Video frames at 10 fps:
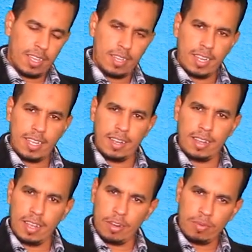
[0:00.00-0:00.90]
again and again,
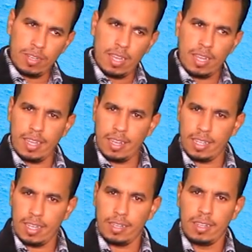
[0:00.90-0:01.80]
I repeat it again
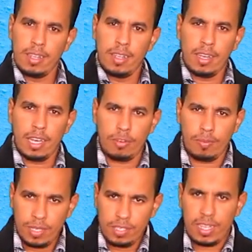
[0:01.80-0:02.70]
and again, I
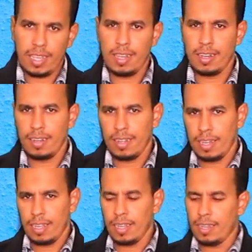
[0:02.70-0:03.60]
repeat it again
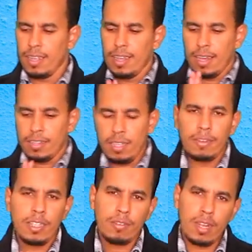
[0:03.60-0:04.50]
and again, and
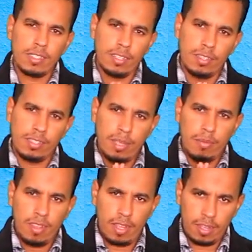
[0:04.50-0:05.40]
even in writing the same
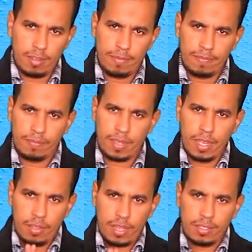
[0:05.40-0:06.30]
thing.
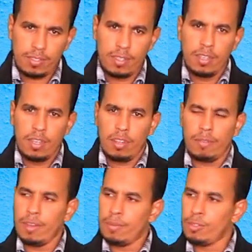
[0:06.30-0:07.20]
And that's the
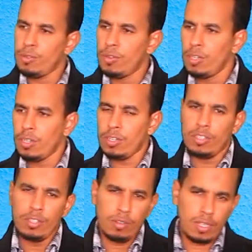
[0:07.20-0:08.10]
verb to
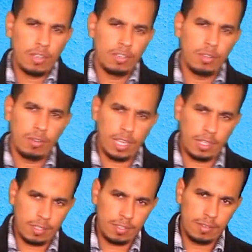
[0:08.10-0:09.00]

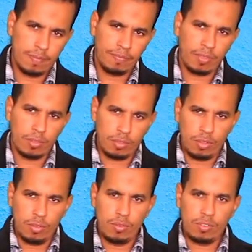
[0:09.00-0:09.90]
dunandunate, to
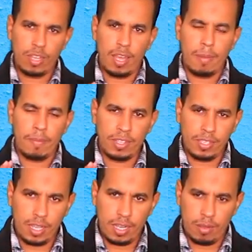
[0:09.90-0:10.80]
use a
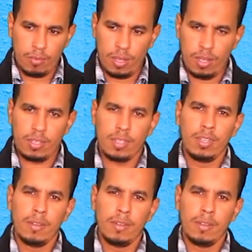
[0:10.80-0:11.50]
particular word,